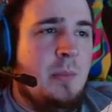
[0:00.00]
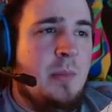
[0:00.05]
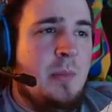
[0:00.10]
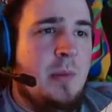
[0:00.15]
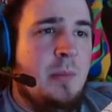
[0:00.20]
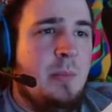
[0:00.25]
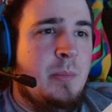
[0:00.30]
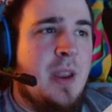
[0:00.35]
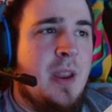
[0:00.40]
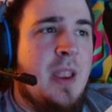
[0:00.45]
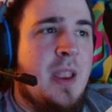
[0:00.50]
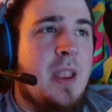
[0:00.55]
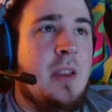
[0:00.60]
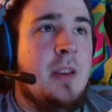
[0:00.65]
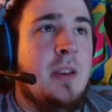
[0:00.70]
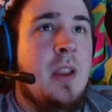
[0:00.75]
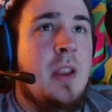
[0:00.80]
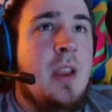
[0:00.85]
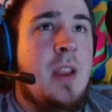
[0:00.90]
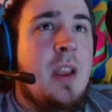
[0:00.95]
But in
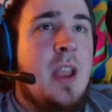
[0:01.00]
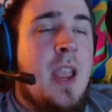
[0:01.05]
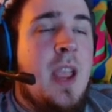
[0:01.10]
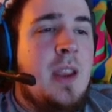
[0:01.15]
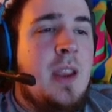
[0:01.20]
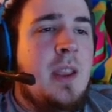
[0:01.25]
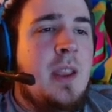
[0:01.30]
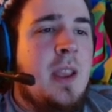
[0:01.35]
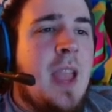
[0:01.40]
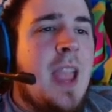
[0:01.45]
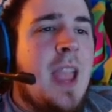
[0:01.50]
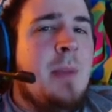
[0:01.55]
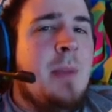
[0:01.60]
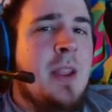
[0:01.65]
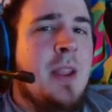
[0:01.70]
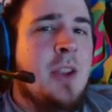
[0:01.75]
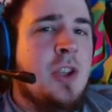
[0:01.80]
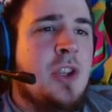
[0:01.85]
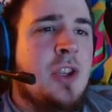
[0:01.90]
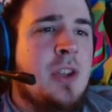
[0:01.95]
any game
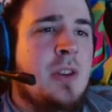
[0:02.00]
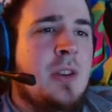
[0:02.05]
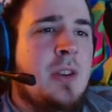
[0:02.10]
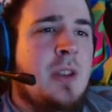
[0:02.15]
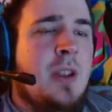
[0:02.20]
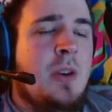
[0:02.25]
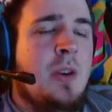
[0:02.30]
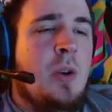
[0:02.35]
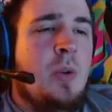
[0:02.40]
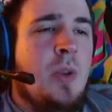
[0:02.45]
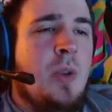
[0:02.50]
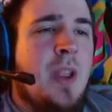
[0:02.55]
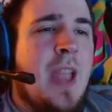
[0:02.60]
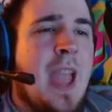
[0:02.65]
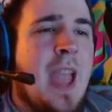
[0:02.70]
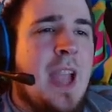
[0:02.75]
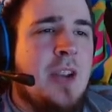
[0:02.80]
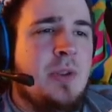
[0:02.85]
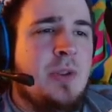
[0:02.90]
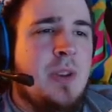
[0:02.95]
engine, it only
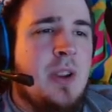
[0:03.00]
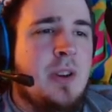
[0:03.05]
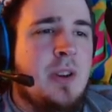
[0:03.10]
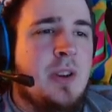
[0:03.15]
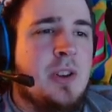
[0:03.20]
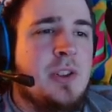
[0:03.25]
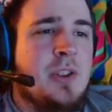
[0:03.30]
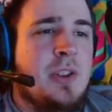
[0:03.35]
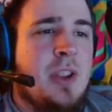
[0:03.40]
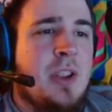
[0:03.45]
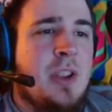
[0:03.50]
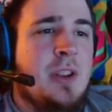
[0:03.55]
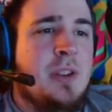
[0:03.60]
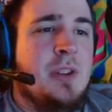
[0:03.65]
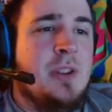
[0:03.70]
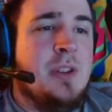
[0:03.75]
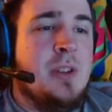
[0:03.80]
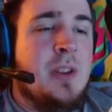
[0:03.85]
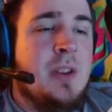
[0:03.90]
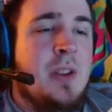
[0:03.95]
actually
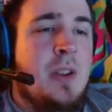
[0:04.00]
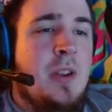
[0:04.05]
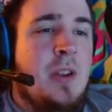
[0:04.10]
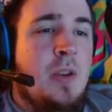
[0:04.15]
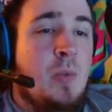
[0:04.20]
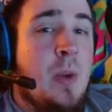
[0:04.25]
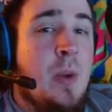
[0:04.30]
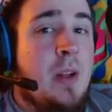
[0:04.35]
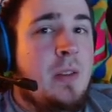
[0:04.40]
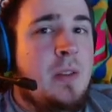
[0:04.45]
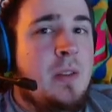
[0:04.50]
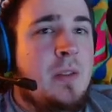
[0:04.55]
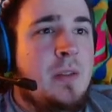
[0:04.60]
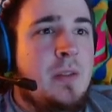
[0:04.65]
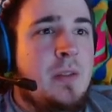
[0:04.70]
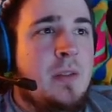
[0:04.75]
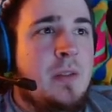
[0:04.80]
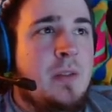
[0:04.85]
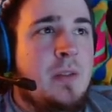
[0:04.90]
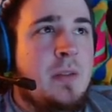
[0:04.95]
understands, well,
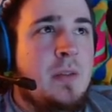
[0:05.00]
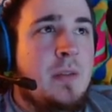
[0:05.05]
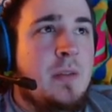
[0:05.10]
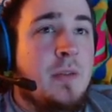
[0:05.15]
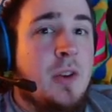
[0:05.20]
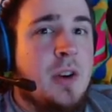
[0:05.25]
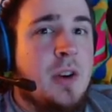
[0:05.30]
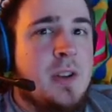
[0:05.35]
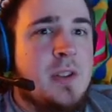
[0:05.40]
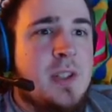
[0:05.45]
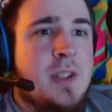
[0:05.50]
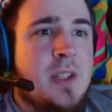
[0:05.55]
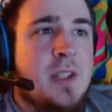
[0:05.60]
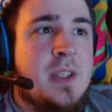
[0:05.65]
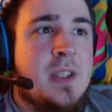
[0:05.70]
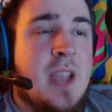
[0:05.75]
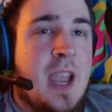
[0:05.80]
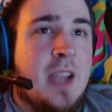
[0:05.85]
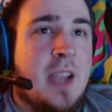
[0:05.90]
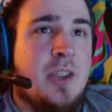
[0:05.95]
vertices
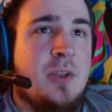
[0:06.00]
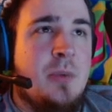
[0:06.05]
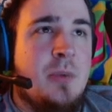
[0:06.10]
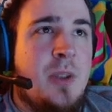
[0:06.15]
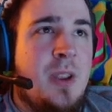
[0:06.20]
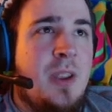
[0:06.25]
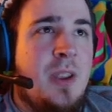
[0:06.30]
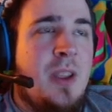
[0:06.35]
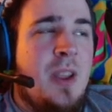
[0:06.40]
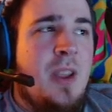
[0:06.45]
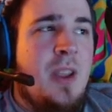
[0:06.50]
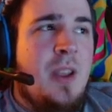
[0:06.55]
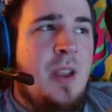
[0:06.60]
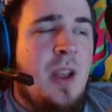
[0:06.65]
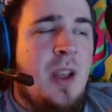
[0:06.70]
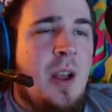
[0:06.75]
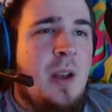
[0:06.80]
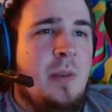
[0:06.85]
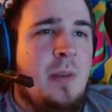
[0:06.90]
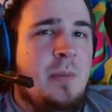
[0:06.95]
actually.
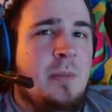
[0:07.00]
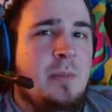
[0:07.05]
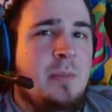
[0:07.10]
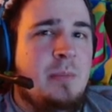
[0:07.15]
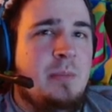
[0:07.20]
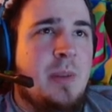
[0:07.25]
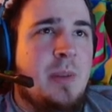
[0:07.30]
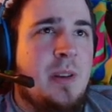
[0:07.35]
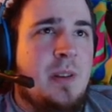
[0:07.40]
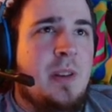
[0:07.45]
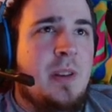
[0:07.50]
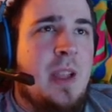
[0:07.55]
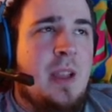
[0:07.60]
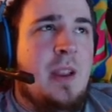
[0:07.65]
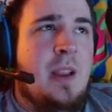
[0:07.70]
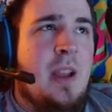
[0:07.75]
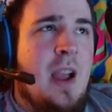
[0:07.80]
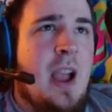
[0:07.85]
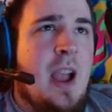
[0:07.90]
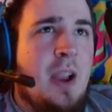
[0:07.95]
But at
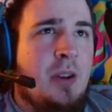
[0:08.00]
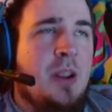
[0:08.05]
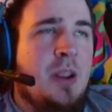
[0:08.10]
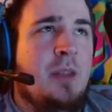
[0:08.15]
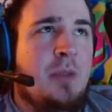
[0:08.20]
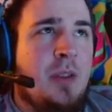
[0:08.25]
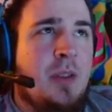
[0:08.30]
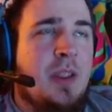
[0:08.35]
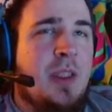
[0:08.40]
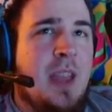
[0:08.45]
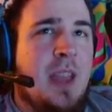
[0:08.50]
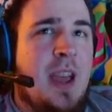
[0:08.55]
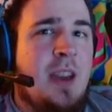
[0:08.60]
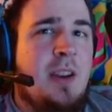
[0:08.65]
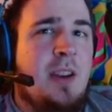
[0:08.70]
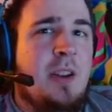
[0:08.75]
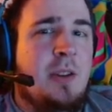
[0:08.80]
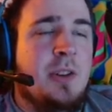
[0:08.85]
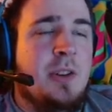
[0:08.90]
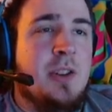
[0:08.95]
higher level than that, it
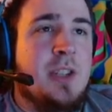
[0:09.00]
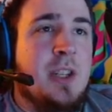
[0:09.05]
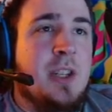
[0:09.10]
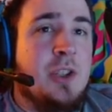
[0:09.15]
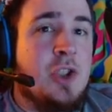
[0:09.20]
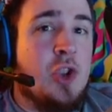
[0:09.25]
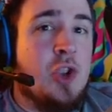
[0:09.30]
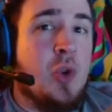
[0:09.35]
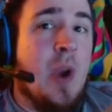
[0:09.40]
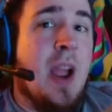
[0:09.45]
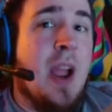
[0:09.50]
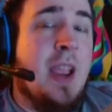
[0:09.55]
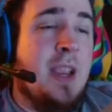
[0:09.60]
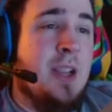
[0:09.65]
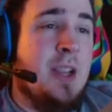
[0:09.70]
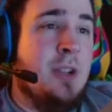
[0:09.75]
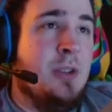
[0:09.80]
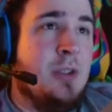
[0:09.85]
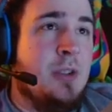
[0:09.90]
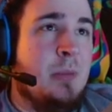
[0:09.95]
understands
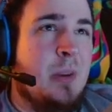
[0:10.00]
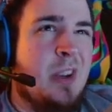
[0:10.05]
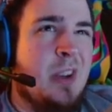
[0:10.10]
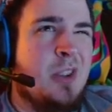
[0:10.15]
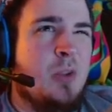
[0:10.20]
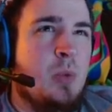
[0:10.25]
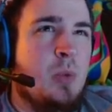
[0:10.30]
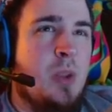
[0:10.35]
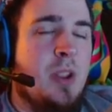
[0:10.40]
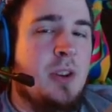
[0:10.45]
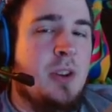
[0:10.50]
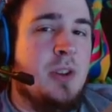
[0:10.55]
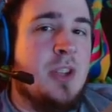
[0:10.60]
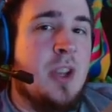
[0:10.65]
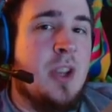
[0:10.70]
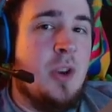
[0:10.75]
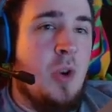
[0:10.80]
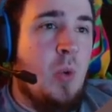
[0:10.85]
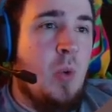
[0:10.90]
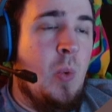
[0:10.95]
triangles, but it doesn't really understand
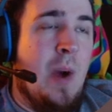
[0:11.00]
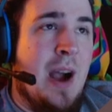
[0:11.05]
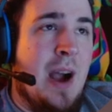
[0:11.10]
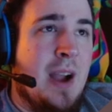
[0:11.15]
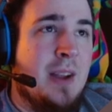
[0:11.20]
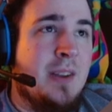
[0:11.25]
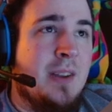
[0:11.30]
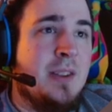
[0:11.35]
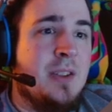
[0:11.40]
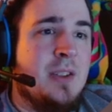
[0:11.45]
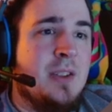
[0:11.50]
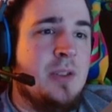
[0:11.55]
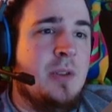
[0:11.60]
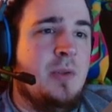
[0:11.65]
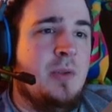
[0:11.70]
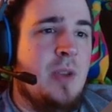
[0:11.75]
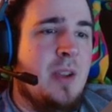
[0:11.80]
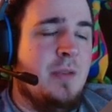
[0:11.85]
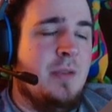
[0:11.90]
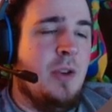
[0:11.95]
quads. So if you
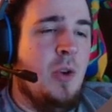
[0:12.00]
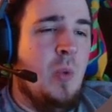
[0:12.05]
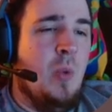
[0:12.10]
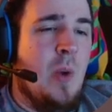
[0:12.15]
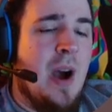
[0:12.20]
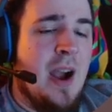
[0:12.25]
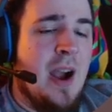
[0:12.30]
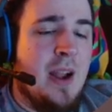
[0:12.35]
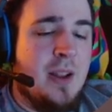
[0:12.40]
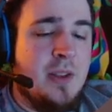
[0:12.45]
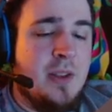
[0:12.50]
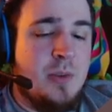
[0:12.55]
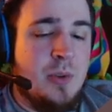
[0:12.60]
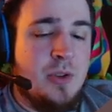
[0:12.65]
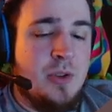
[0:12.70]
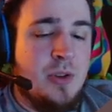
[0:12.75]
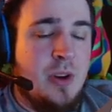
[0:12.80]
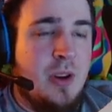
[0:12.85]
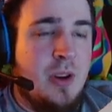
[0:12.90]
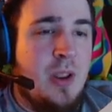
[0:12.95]
have quads, which
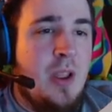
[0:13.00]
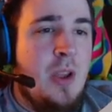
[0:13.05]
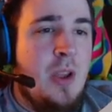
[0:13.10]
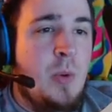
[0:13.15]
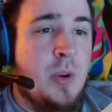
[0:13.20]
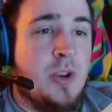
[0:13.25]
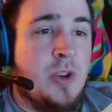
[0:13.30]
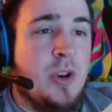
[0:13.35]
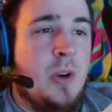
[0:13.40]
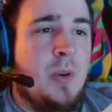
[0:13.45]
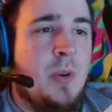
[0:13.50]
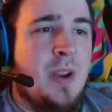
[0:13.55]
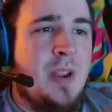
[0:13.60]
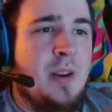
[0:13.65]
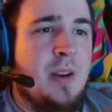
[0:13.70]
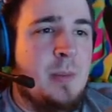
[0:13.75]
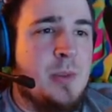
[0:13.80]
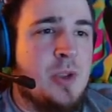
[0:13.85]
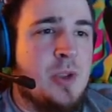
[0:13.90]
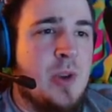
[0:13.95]
are already in
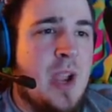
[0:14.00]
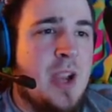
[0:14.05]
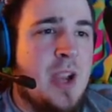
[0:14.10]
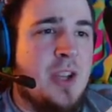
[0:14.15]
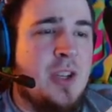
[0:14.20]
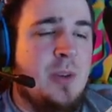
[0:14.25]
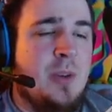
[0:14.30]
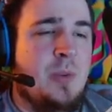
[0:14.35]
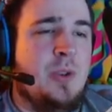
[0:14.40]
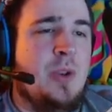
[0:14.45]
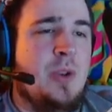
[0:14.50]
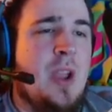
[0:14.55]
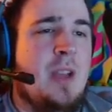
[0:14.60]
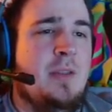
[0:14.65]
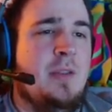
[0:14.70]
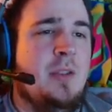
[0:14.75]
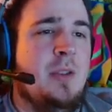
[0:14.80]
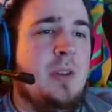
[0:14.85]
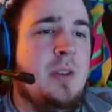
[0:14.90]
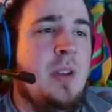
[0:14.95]
abstraction, which you have in
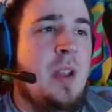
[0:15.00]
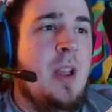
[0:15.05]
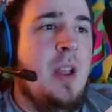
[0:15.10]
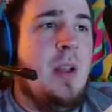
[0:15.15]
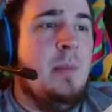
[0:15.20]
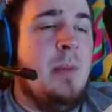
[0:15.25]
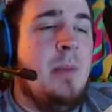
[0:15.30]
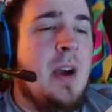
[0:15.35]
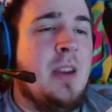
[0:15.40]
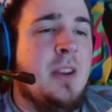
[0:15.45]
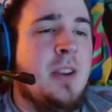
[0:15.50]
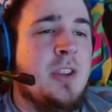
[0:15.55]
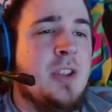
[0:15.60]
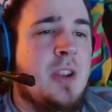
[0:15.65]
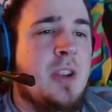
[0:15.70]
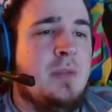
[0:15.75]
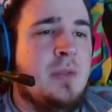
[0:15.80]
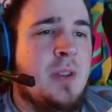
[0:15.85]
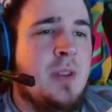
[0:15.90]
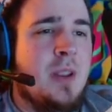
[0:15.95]
your modeling
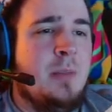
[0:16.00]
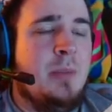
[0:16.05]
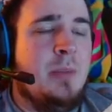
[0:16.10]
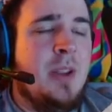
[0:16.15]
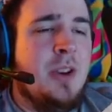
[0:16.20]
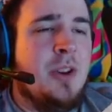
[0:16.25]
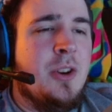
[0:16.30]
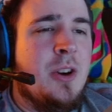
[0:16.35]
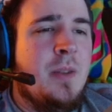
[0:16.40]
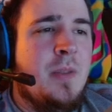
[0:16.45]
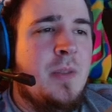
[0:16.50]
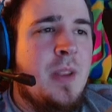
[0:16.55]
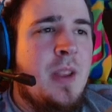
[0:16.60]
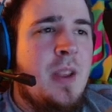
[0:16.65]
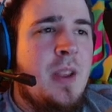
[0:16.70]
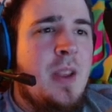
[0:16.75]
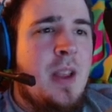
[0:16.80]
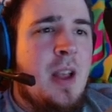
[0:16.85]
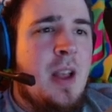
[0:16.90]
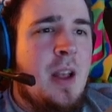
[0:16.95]
software like Blender,
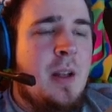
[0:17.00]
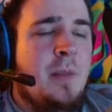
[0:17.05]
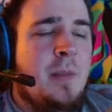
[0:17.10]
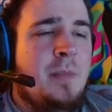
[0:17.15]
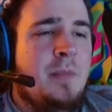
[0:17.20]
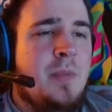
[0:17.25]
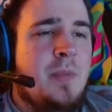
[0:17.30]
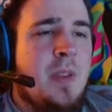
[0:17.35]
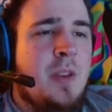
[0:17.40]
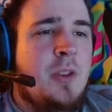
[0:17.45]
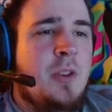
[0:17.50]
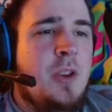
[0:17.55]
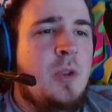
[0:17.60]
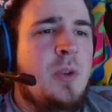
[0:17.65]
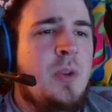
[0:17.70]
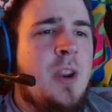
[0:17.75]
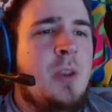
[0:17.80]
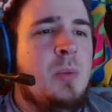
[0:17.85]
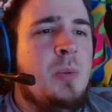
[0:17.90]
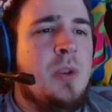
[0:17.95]

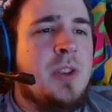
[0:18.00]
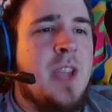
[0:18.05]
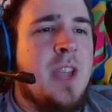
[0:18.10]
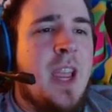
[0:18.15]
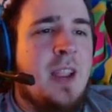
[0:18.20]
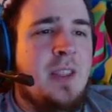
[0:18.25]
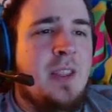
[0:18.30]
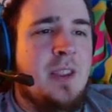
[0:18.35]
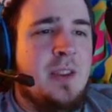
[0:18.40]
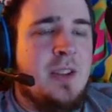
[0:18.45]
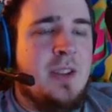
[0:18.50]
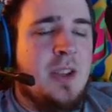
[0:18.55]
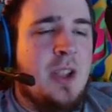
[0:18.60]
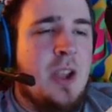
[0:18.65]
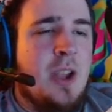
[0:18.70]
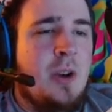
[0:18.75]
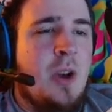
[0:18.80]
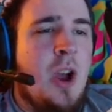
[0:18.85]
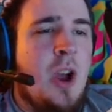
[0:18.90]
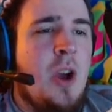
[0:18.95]
Unity will take this and
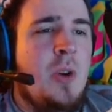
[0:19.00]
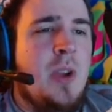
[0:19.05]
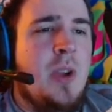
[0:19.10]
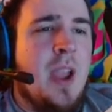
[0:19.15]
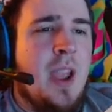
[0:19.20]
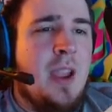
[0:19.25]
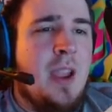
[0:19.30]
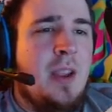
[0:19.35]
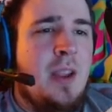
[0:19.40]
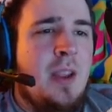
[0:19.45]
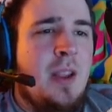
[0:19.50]
go, okay,